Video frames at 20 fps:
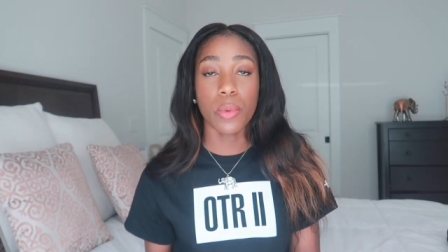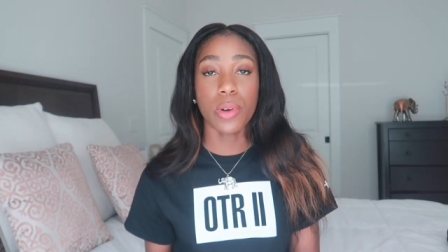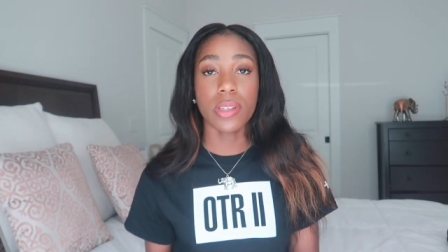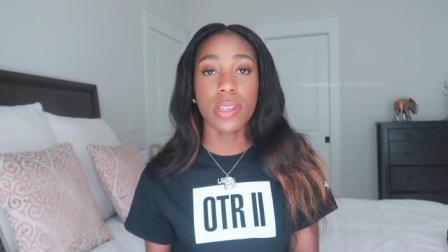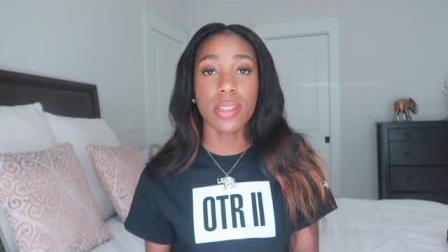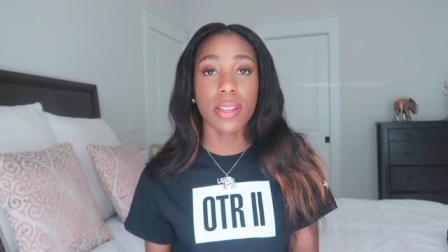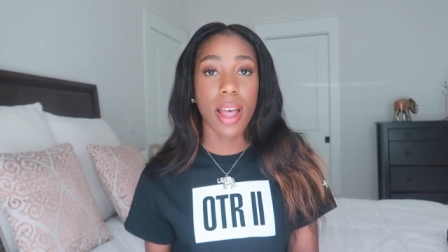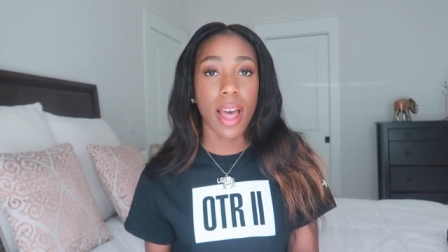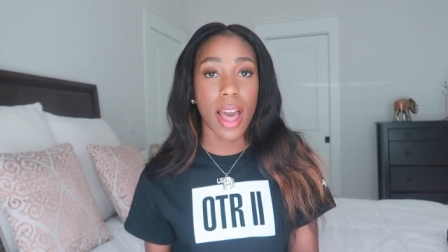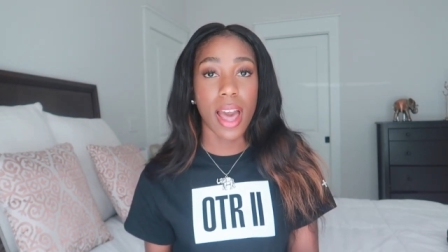which
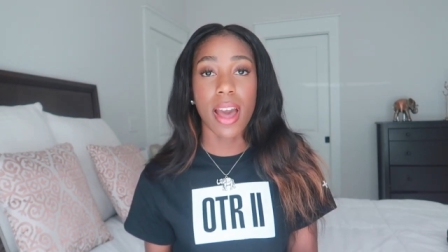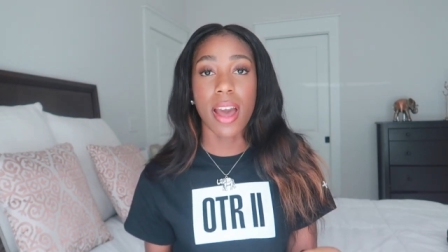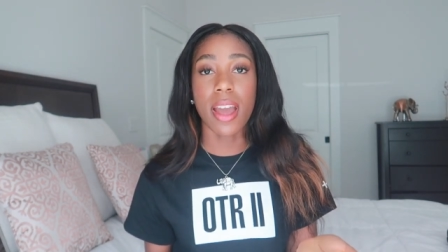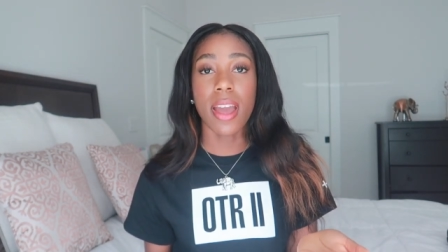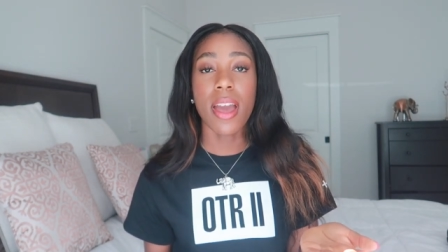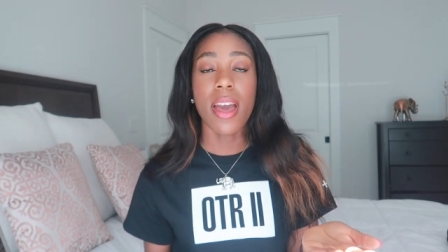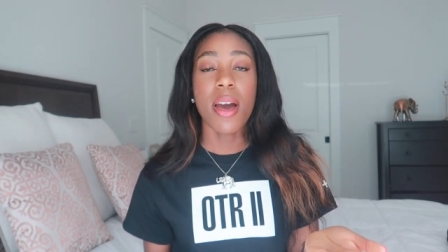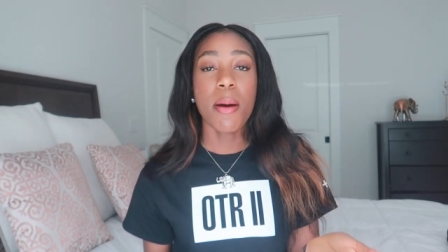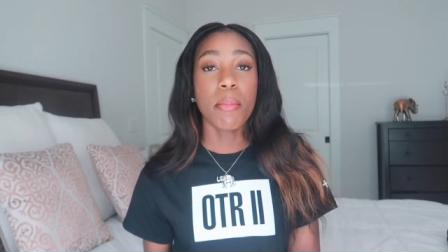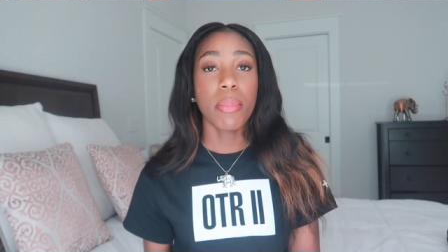is
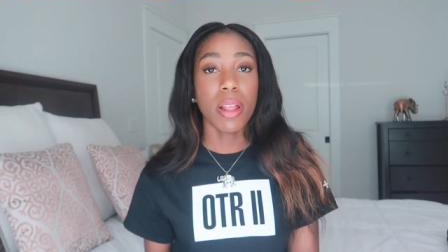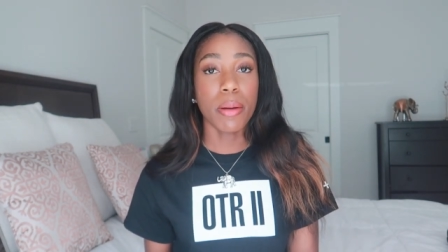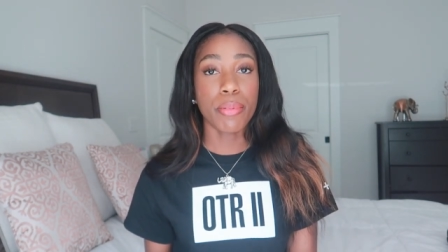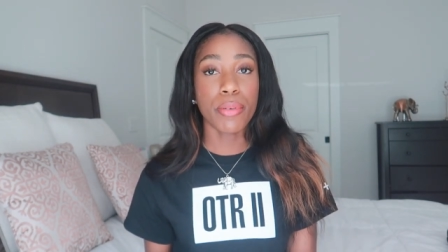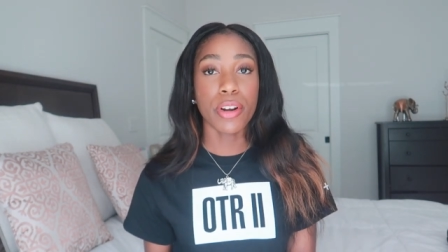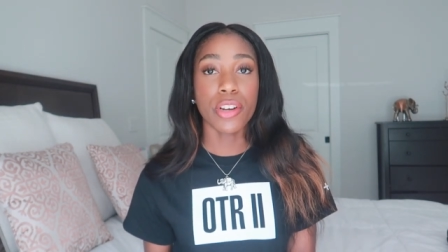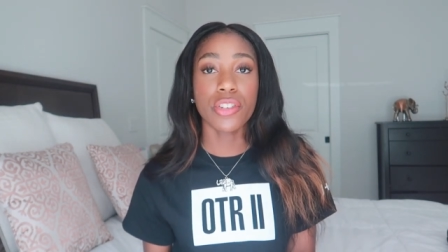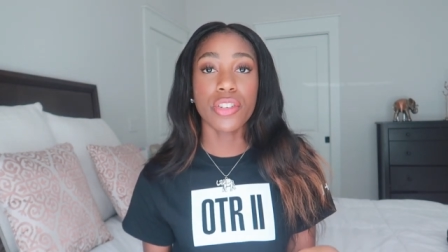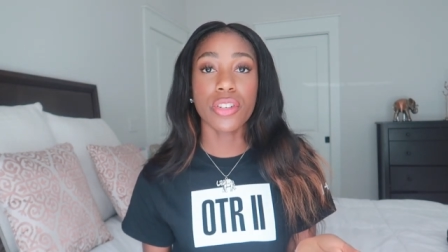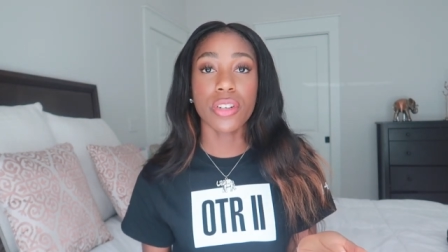high blood
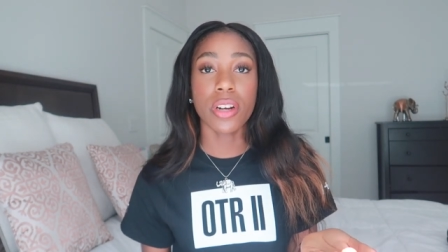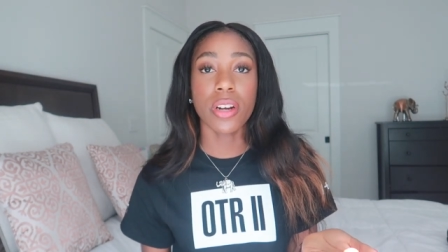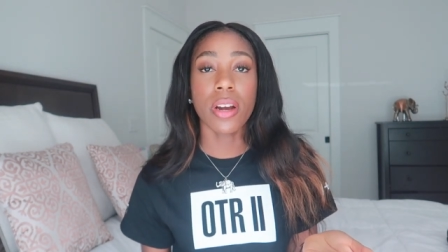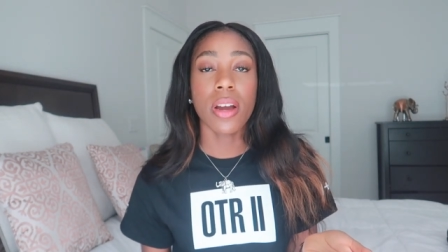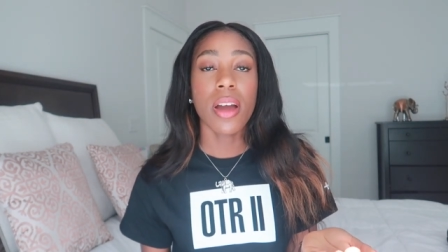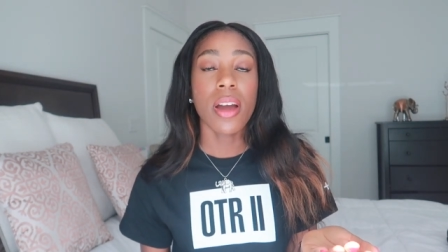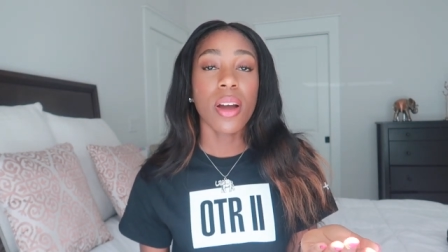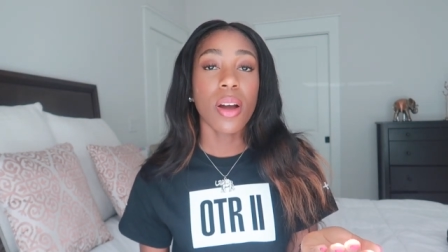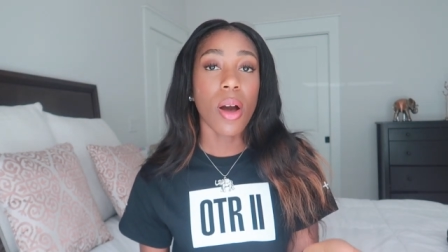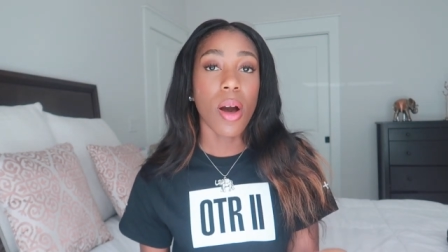pressure
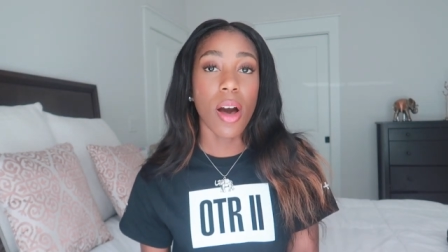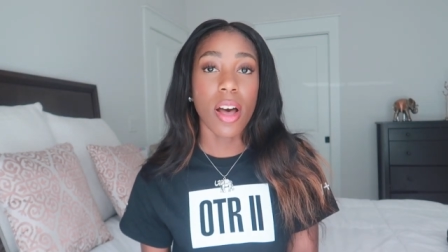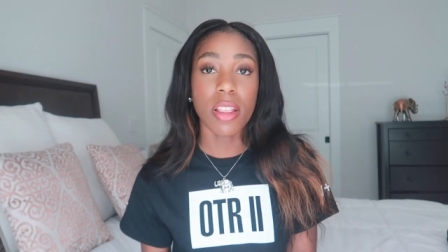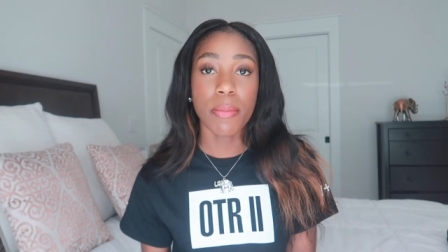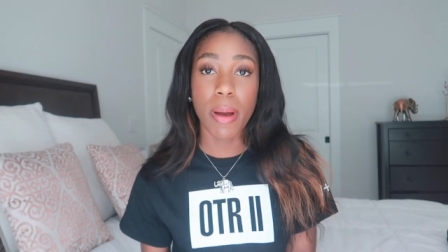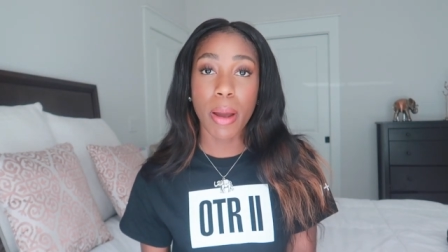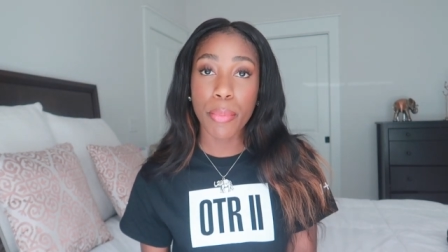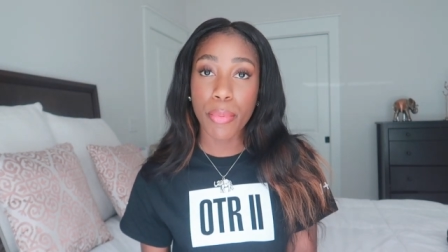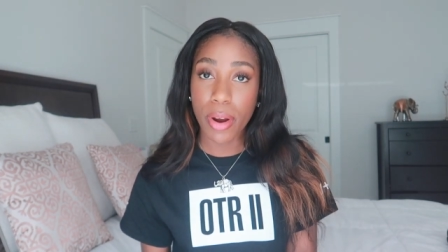caused by